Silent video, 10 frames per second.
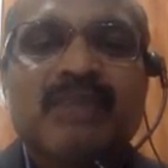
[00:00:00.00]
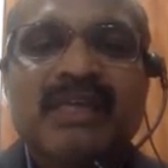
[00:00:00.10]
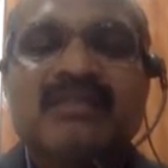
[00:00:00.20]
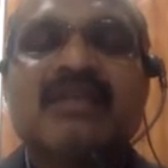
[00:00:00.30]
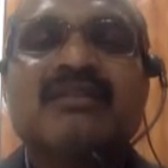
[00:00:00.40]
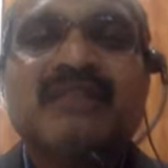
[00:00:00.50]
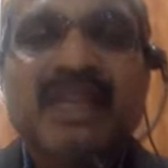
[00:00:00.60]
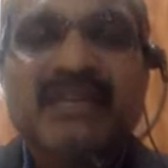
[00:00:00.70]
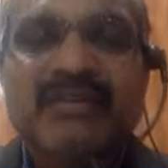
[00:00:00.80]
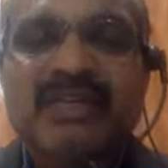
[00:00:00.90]
by just
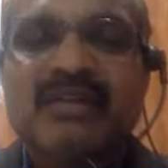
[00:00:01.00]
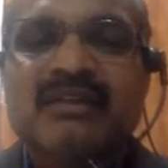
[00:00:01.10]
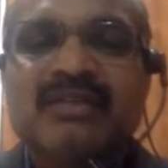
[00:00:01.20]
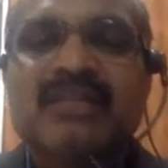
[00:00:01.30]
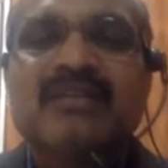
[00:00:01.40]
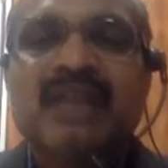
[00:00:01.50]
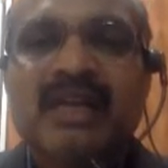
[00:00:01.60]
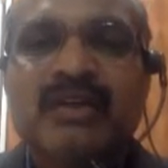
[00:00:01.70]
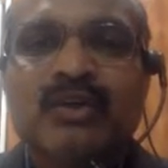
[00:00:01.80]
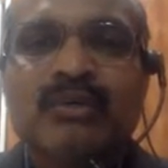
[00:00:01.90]
delivery, just
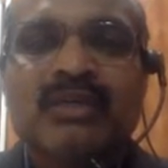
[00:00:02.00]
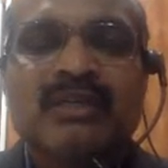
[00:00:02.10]
handover.